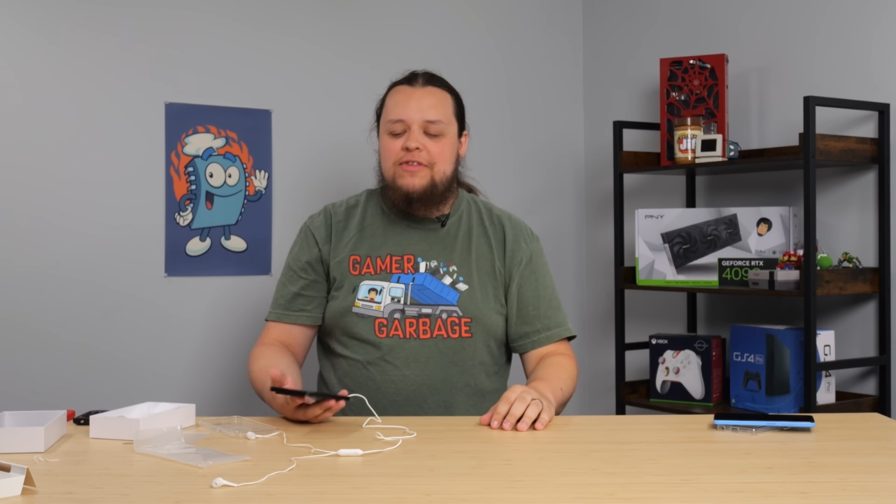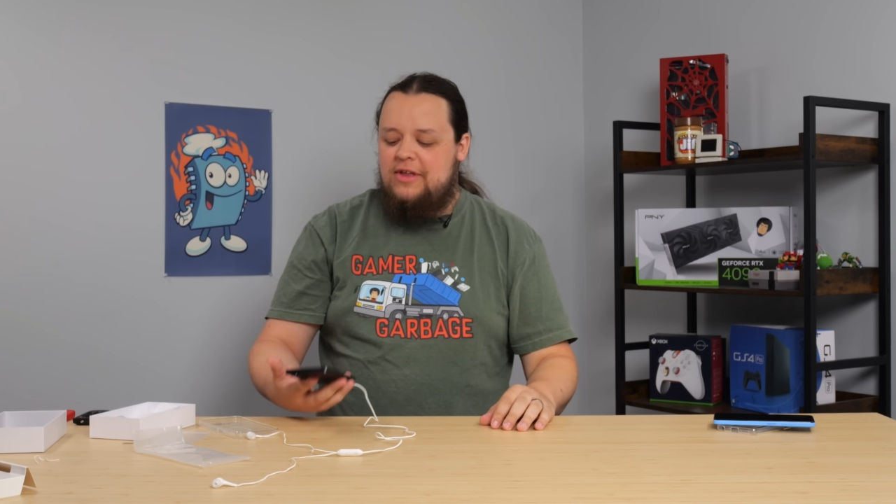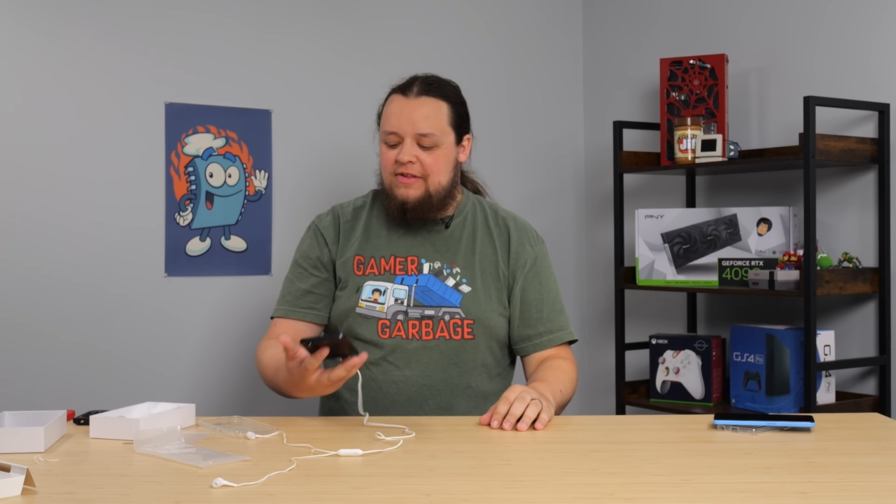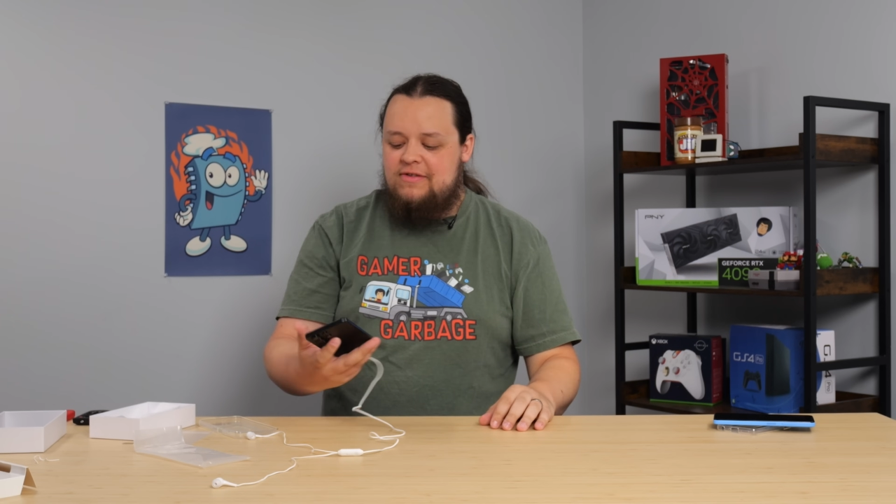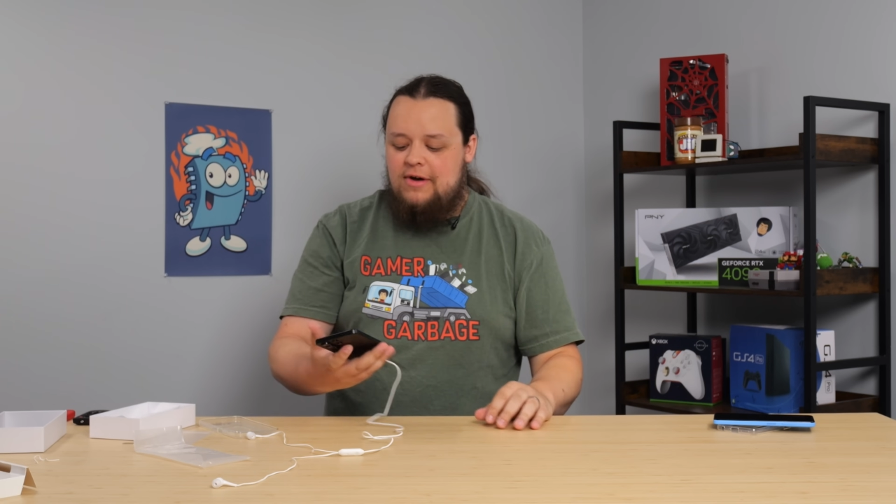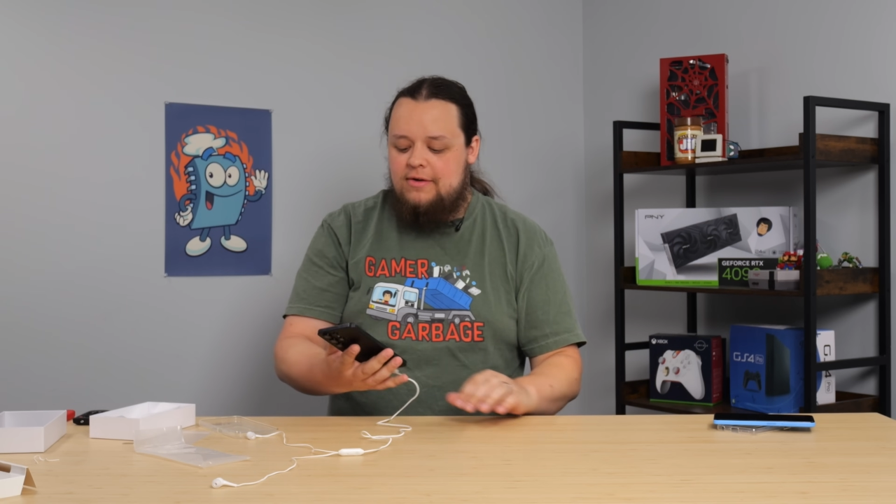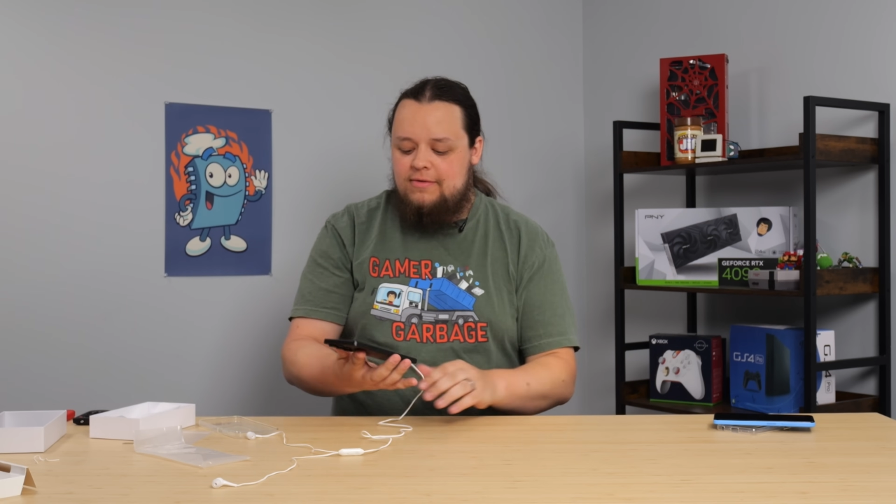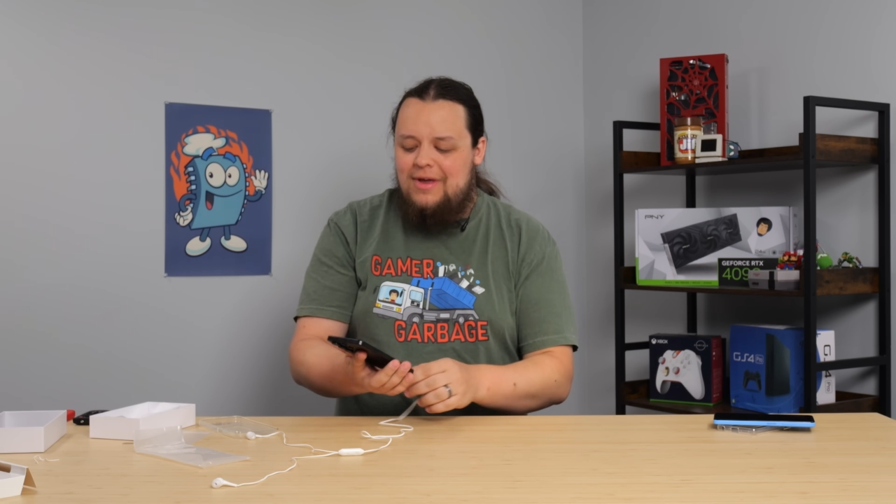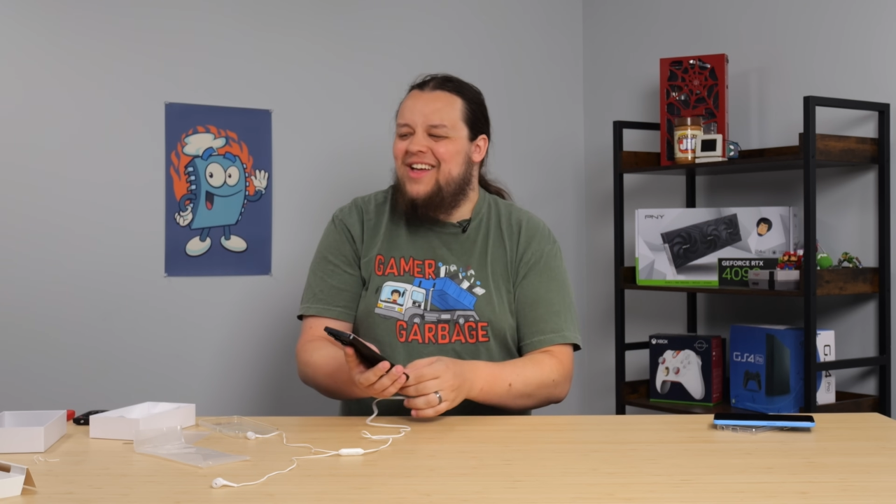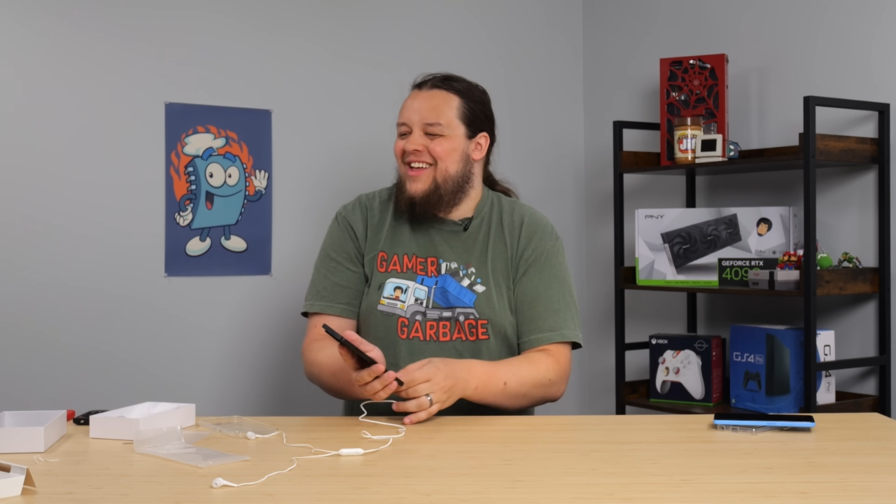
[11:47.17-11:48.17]
This thing
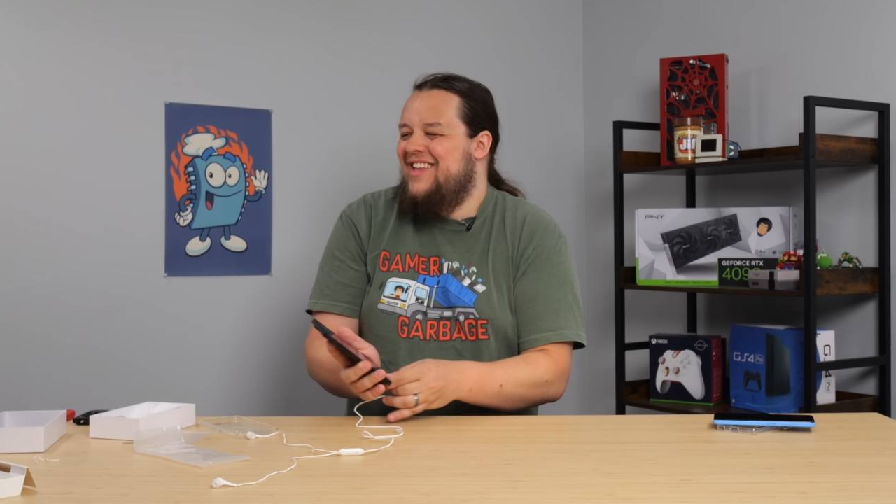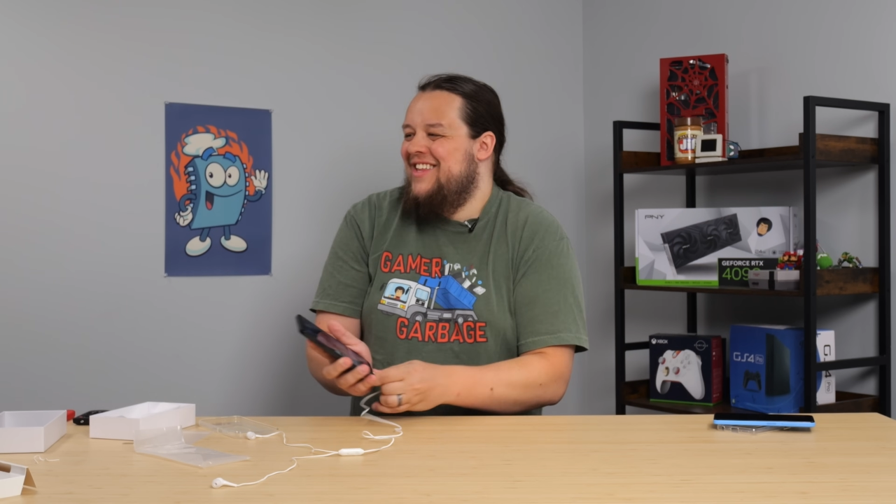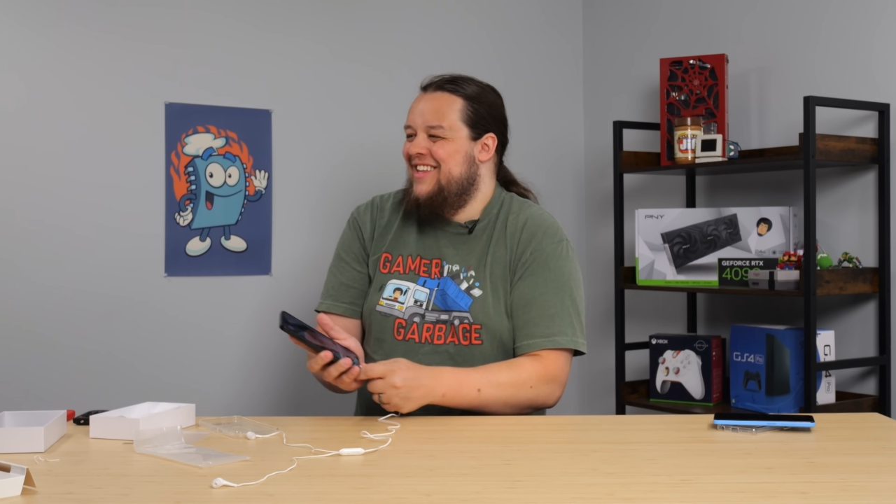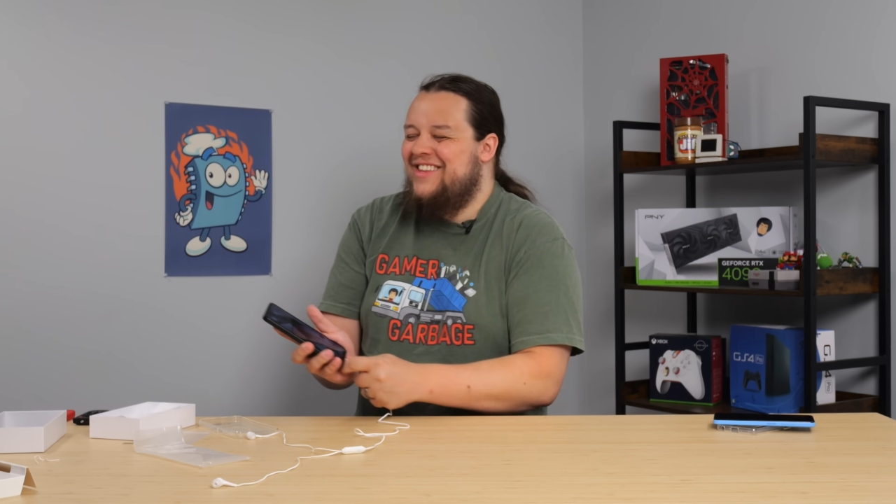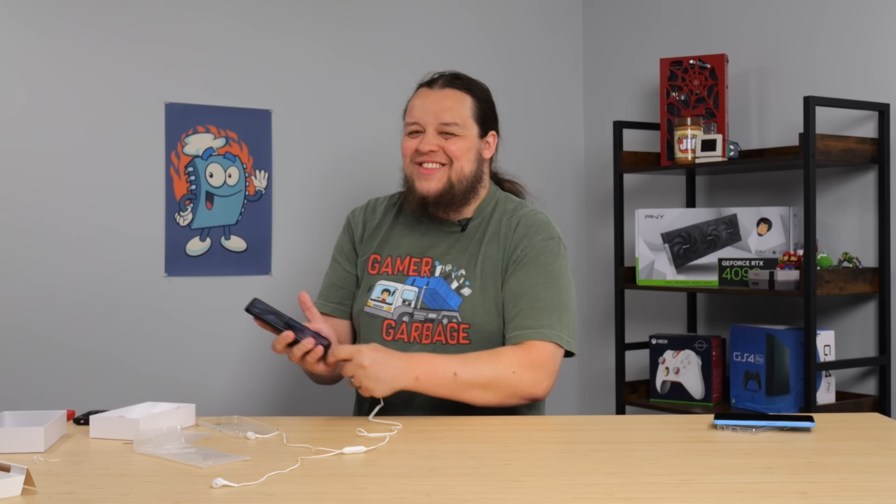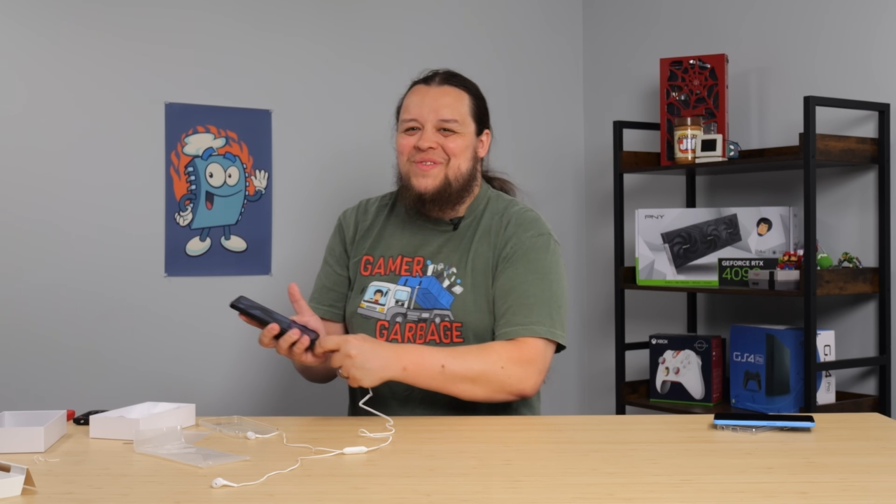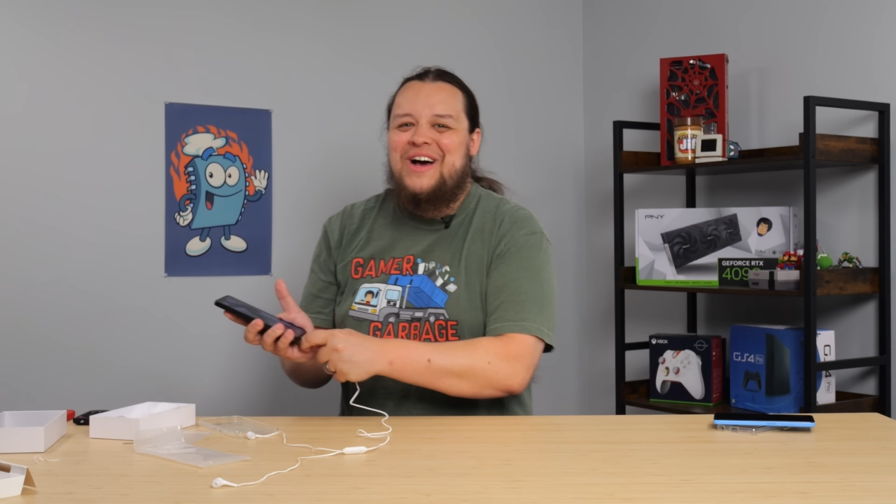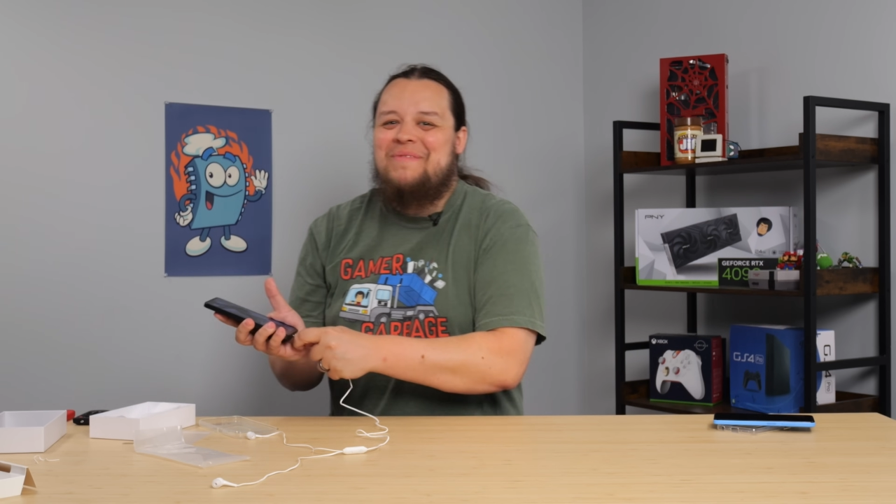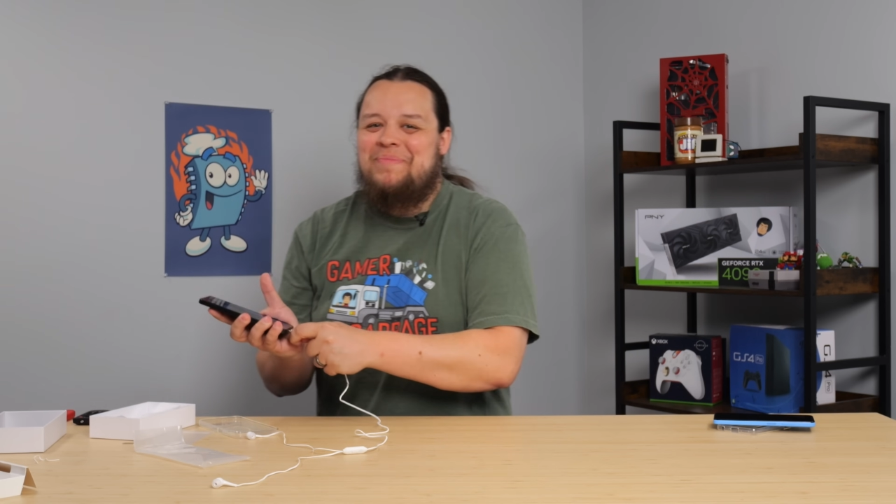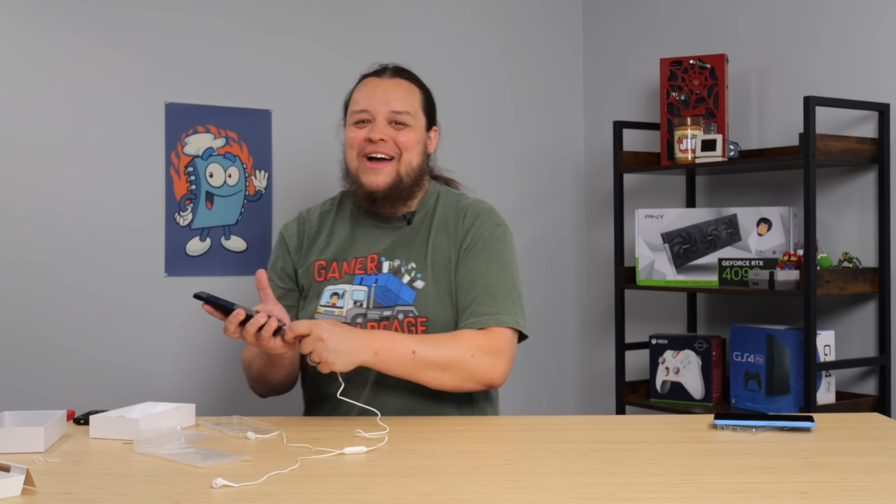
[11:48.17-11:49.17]
sucks. Do
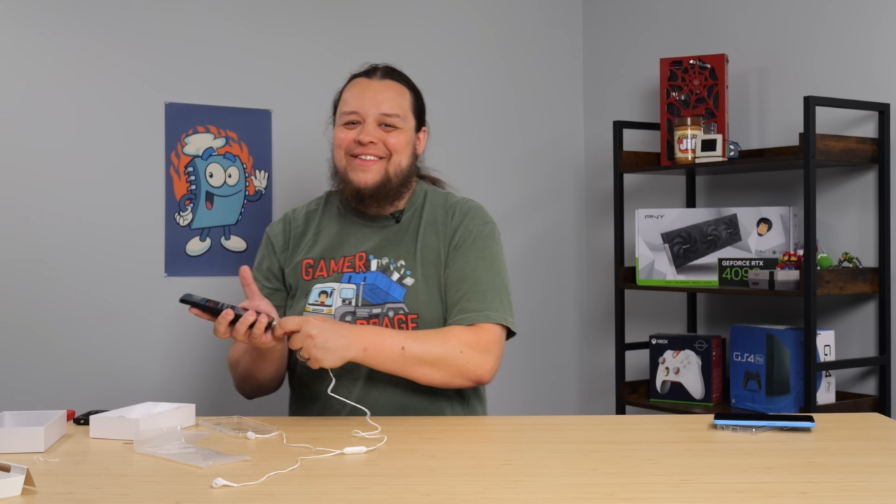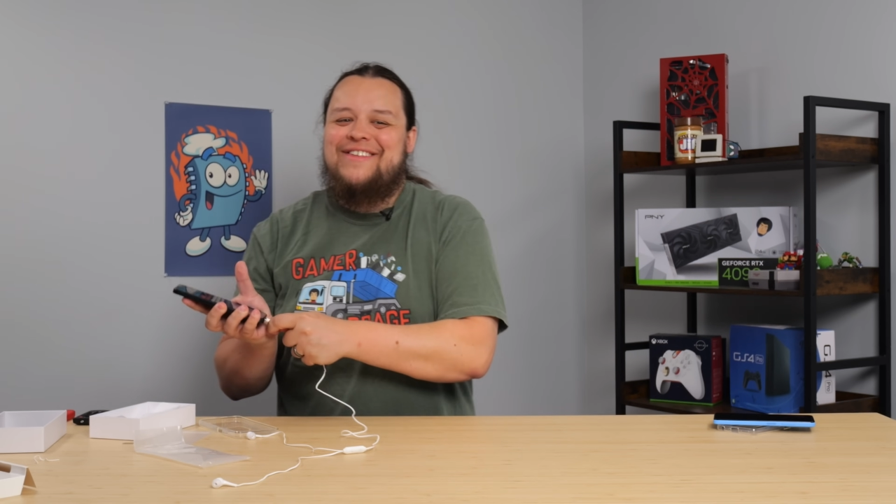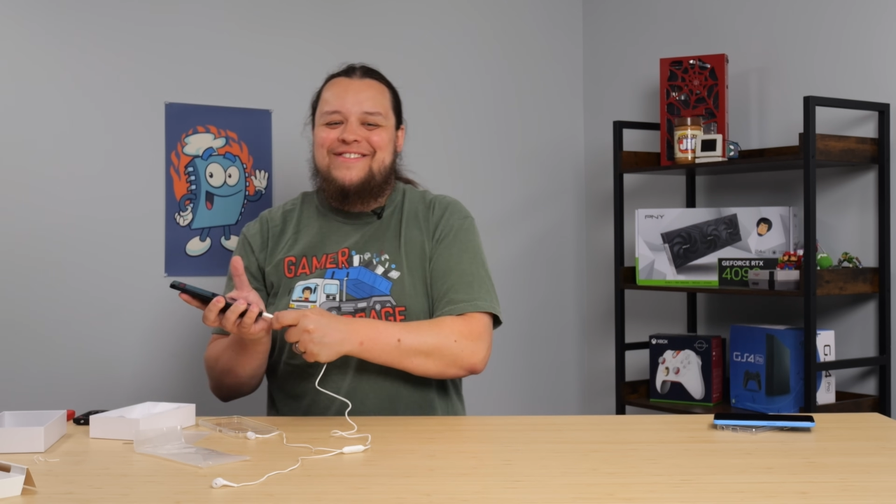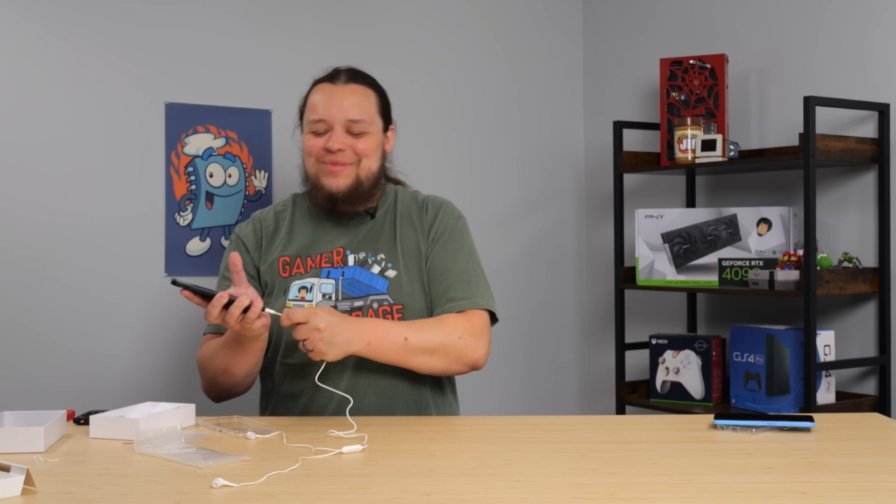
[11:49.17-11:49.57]
not buy this.